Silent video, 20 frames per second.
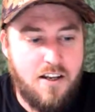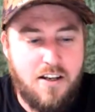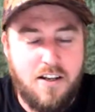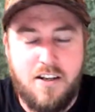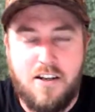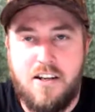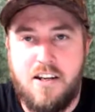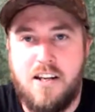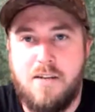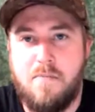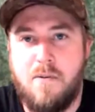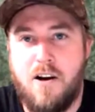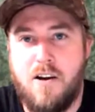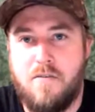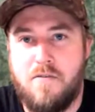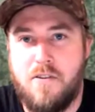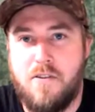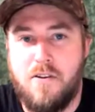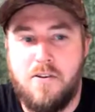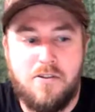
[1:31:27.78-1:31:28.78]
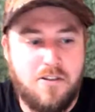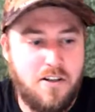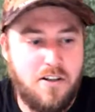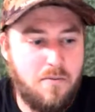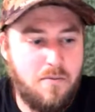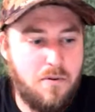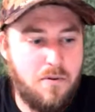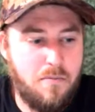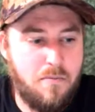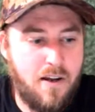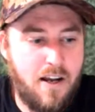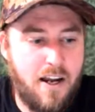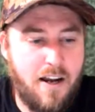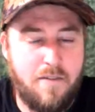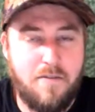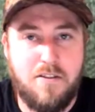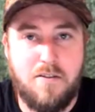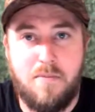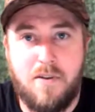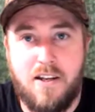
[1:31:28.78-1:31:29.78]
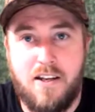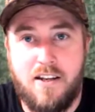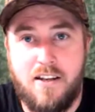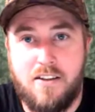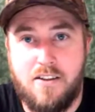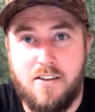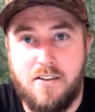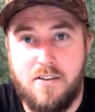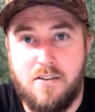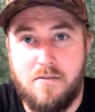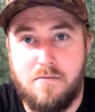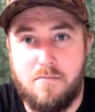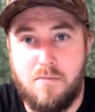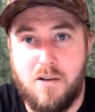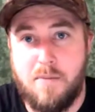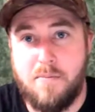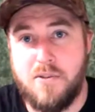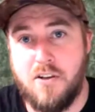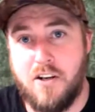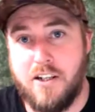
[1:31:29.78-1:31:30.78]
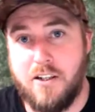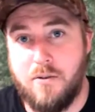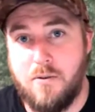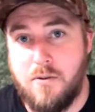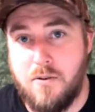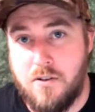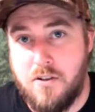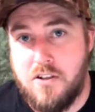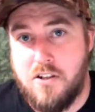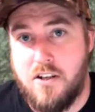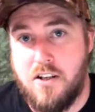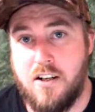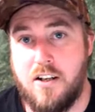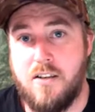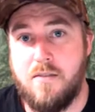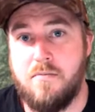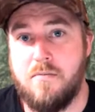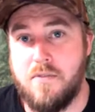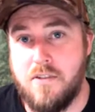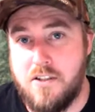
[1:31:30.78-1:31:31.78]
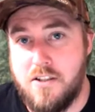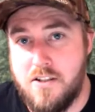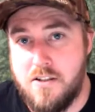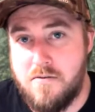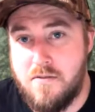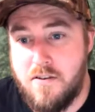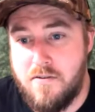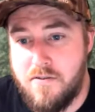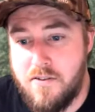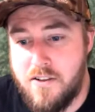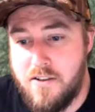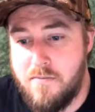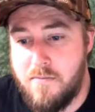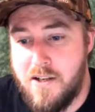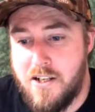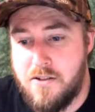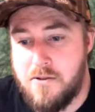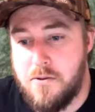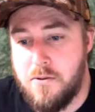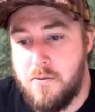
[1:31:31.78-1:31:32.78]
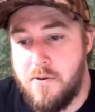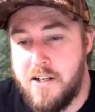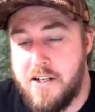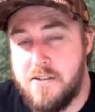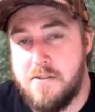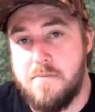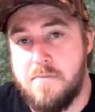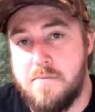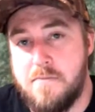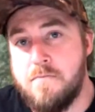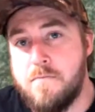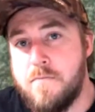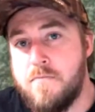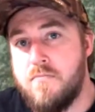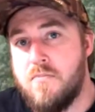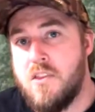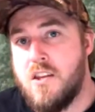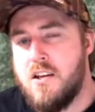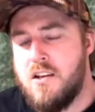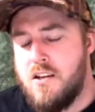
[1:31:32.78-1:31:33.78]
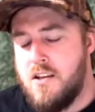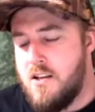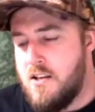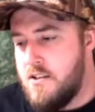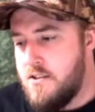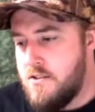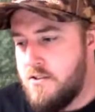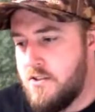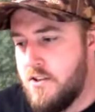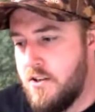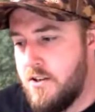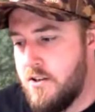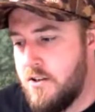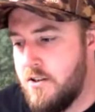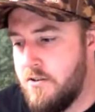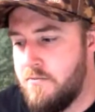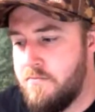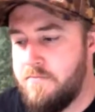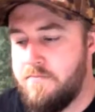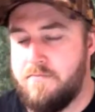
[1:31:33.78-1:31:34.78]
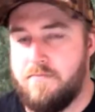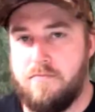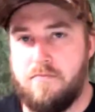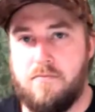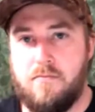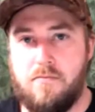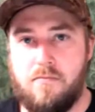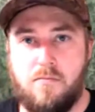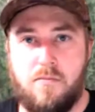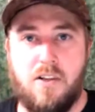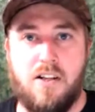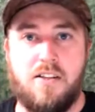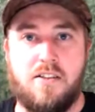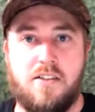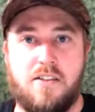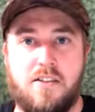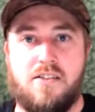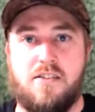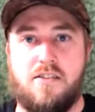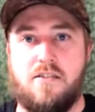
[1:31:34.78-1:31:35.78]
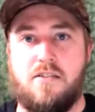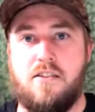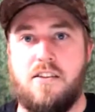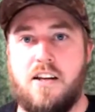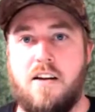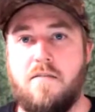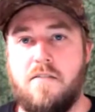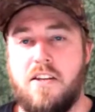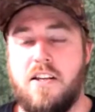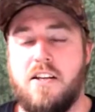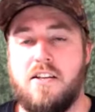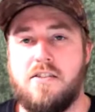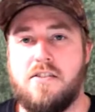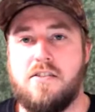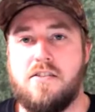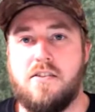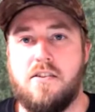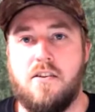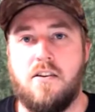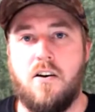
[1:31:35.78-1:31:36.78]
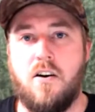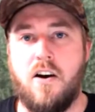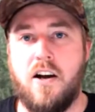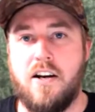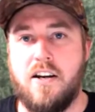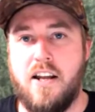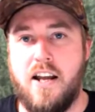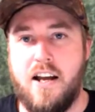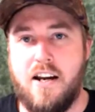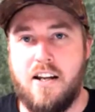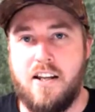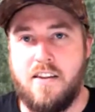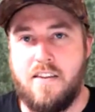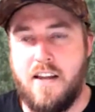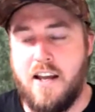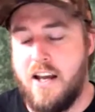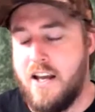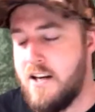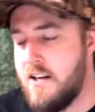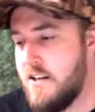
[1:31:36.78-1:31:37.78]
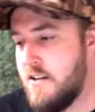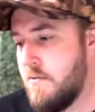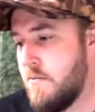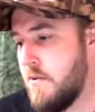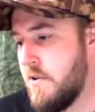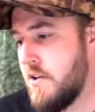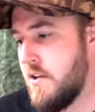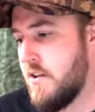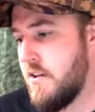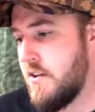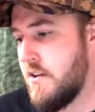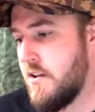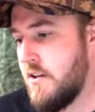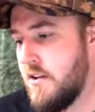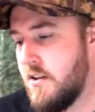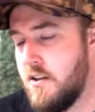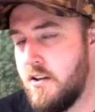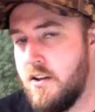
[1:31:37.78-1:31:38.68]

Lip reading: nearby future would have to be the website launch, which is roughly in about 2 weeks. So once everything's ironed out in that, with